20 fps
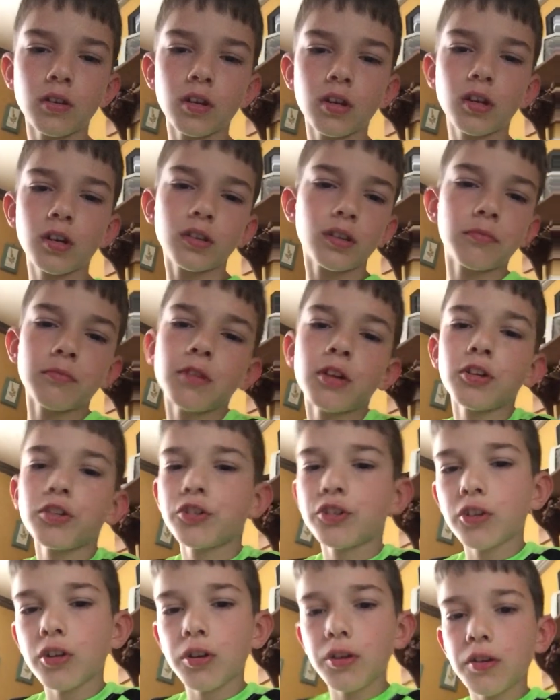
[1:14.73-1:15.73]
Because I'm not
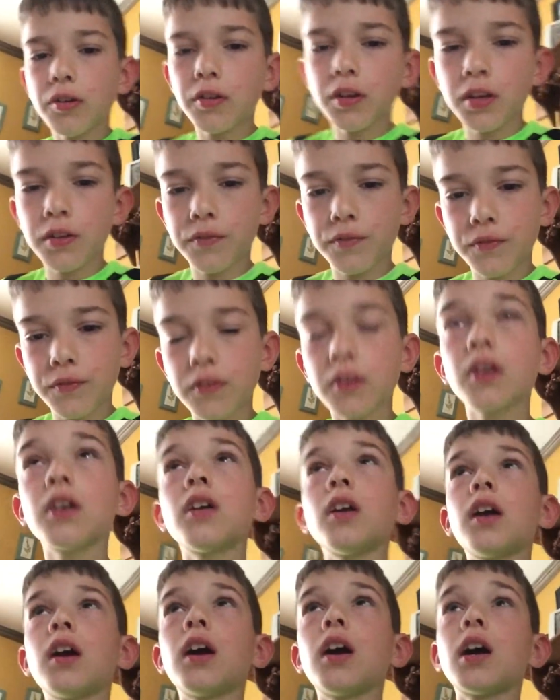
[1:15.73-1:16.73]
sure if...
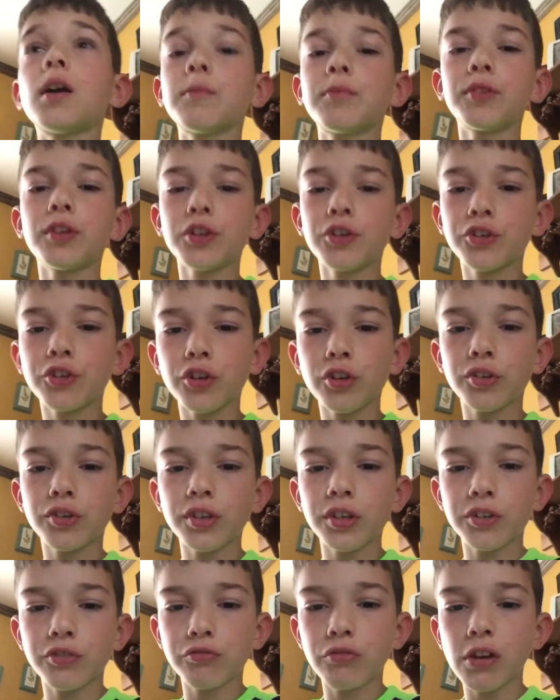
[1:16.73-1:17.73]
I'm pretty sure it's,
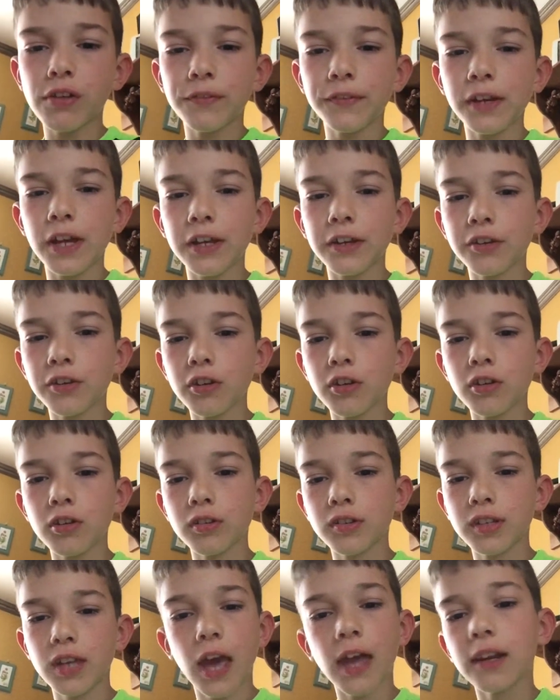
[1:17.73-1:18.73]
12 and under,
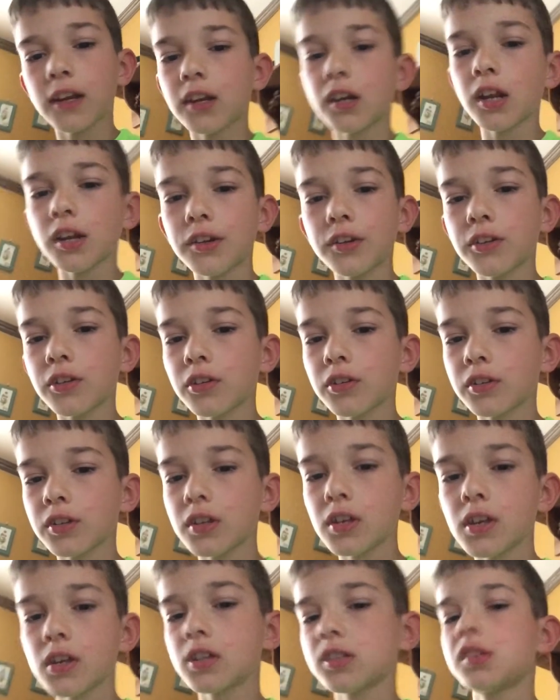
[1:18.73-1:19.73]
10 and under,
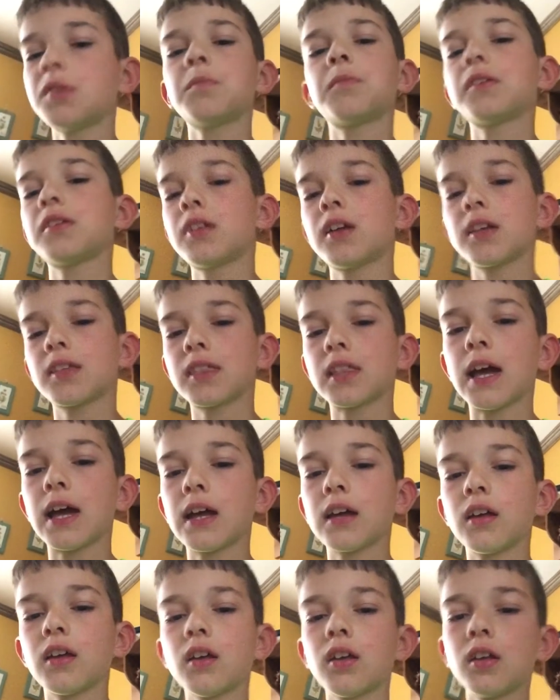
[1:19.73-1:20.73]
something like
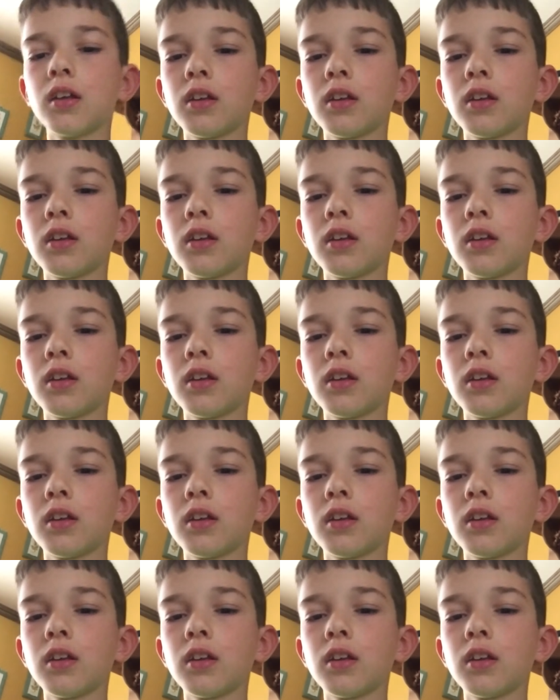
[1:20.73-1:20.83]
that.